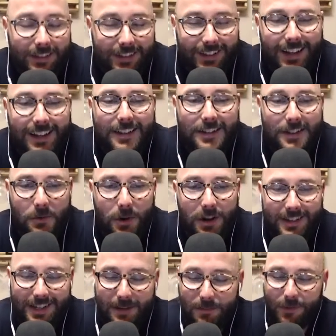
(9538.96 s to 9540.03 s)
anything you want
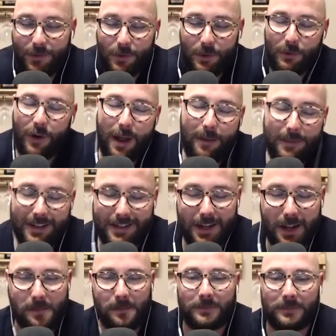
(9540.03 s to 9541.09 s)
to say before we wrap this
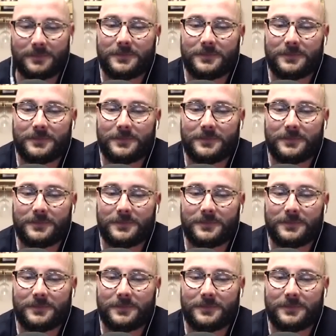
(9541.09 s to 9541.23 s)
up?